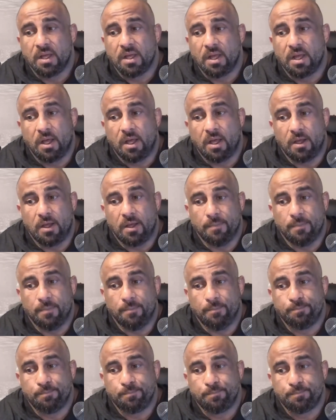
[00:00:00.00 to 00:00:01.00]

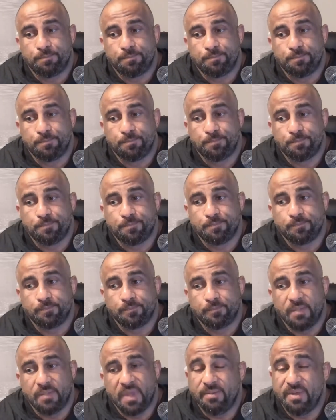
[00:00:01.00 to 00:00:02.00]

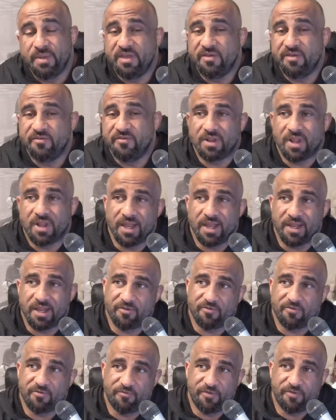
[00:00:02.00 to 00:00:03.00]
Maybe even like
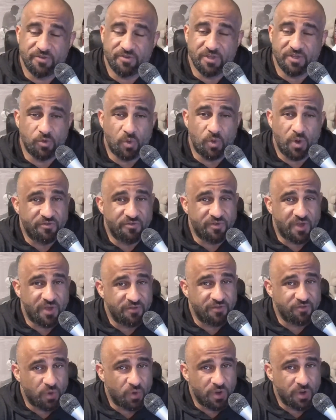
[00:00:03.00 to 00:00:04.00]
50,
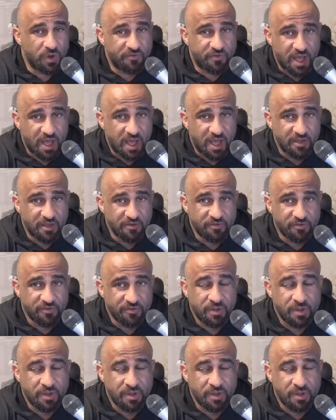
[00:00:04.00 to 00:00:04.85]
25, 25.